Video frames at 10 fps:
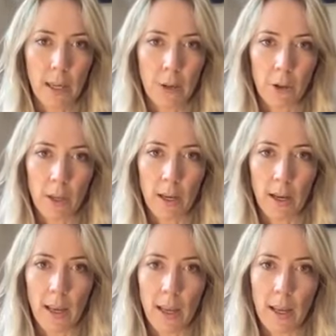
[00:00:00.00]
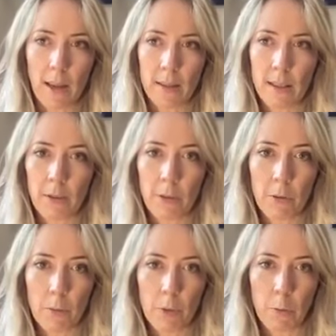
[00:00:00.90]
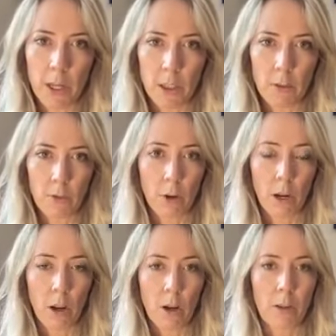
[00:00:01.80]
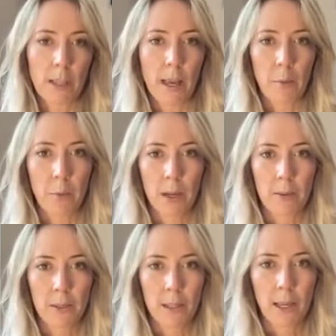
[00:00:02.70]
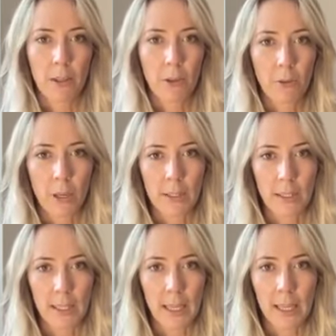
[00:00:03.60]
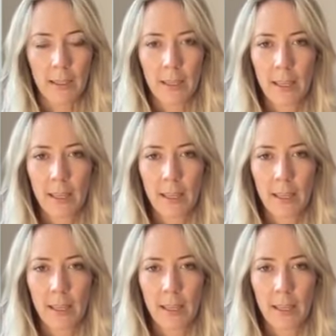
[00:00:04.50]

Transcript: I know that I suffered from depression for a long time when I was at university